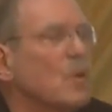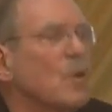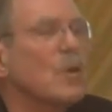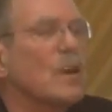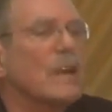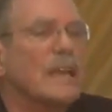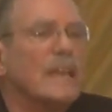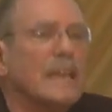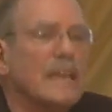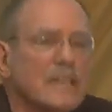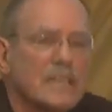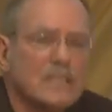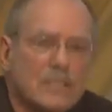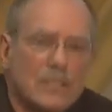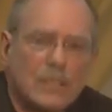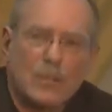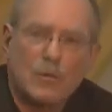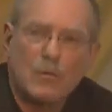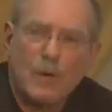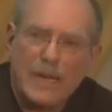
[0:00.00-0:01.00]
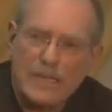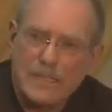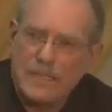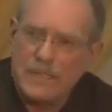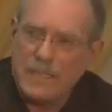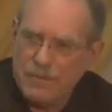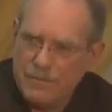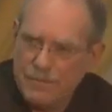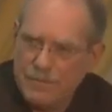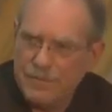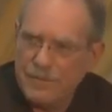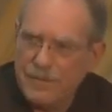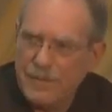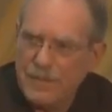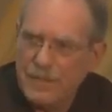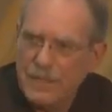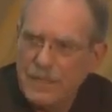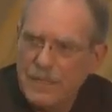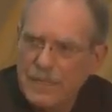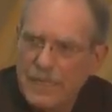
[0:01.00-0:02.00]
more integrative.
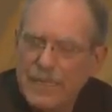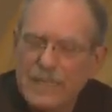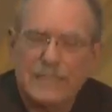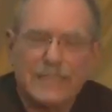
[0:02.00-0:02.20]
It